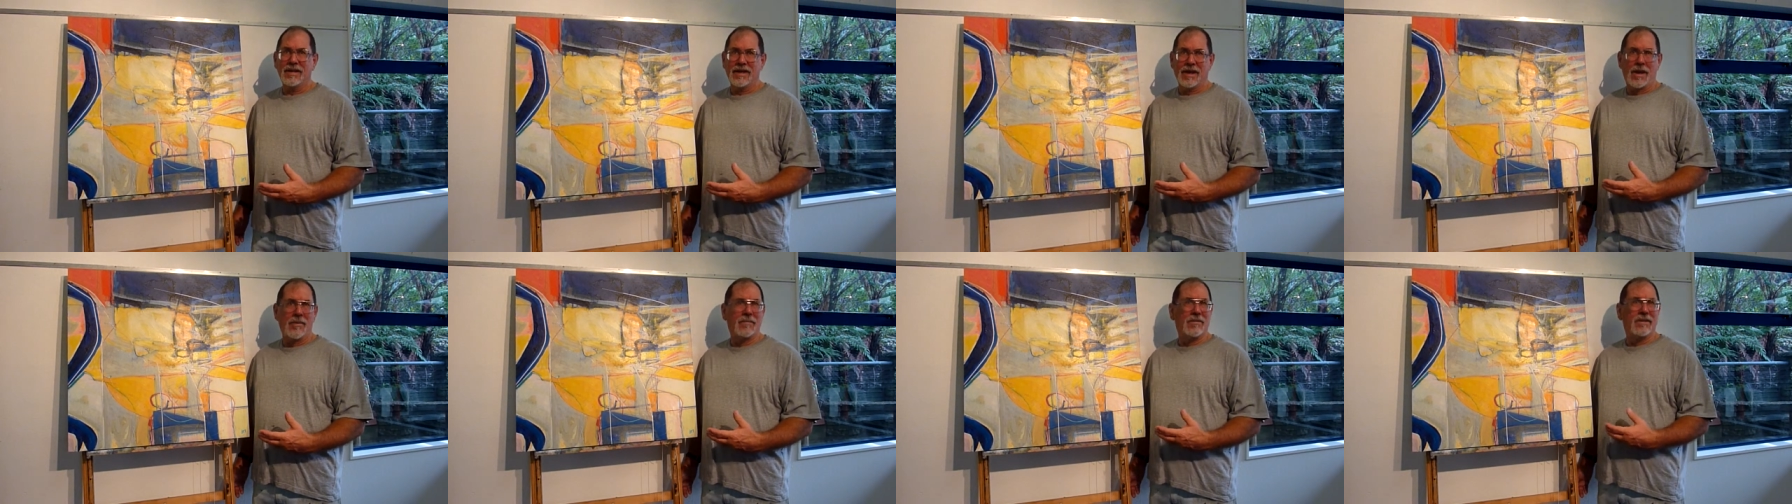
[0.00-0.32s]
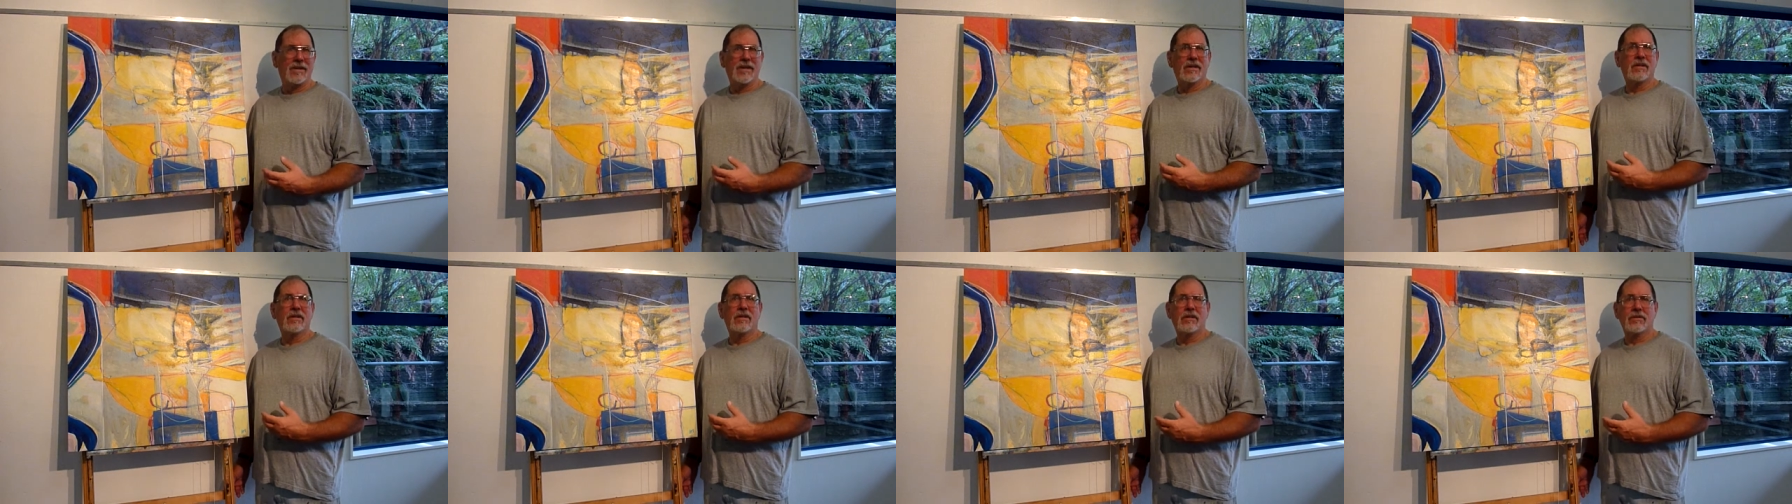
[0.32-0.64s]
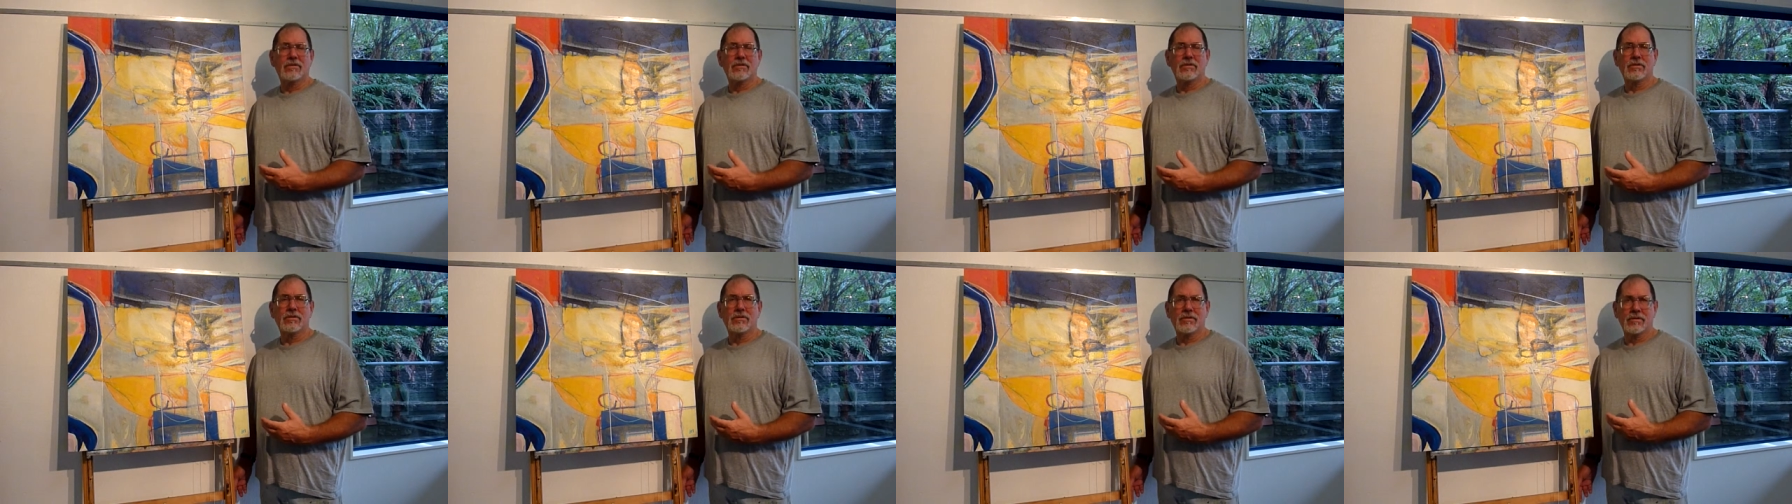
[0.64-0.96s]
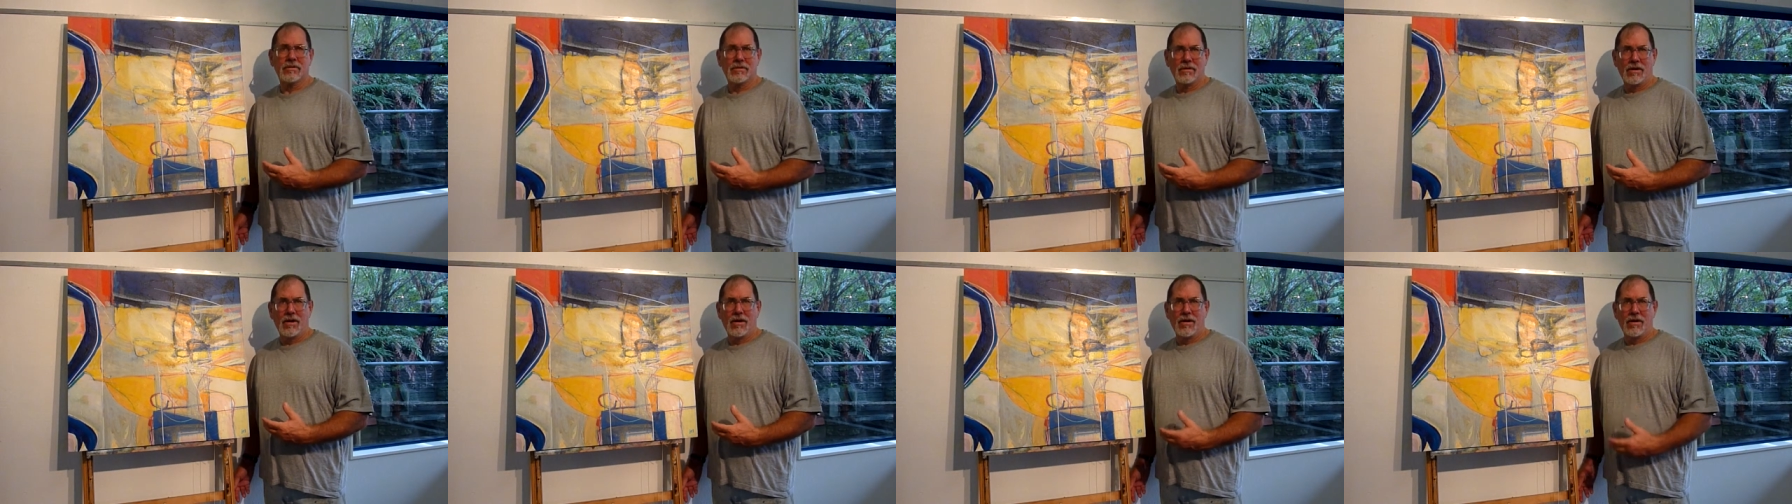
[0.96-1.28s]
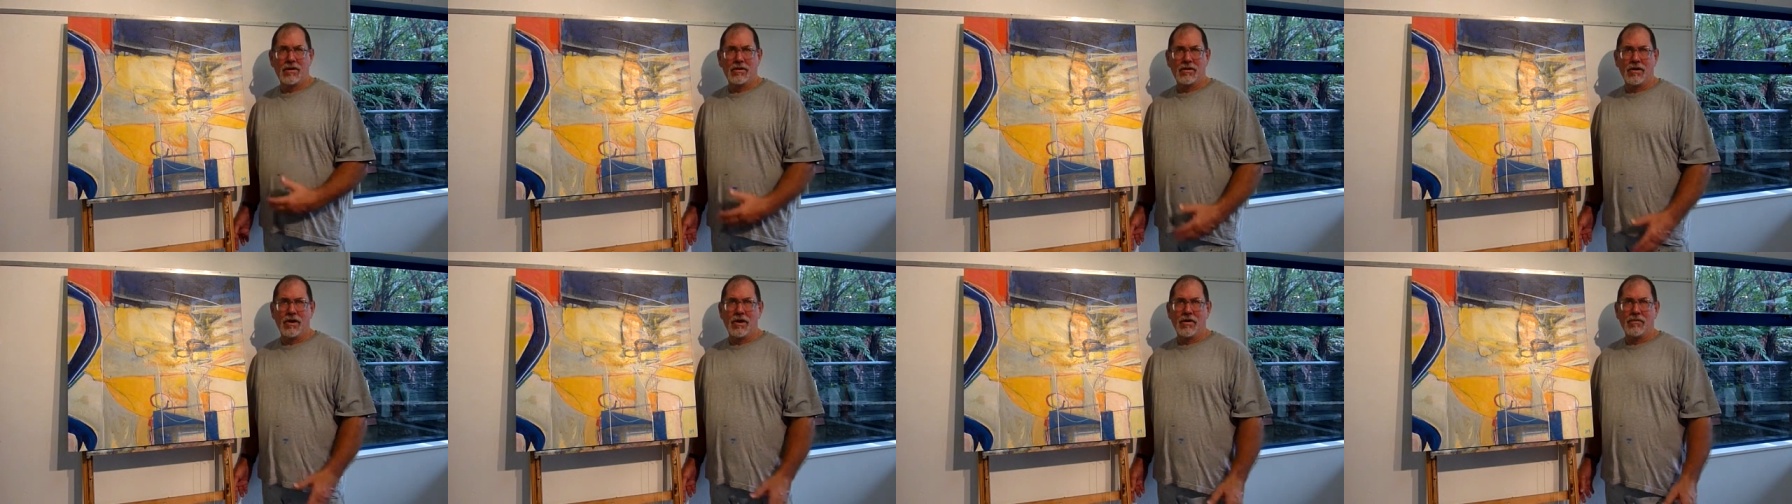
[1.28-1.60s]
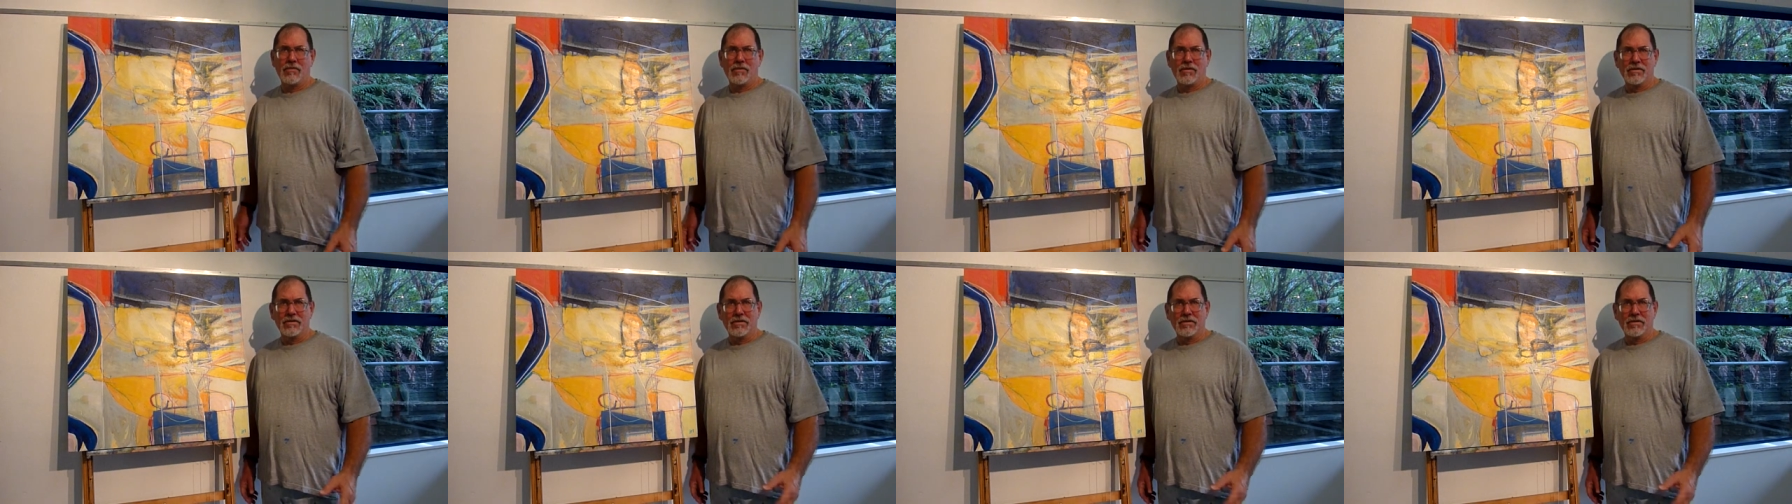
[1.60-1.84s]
I mean, it is all over.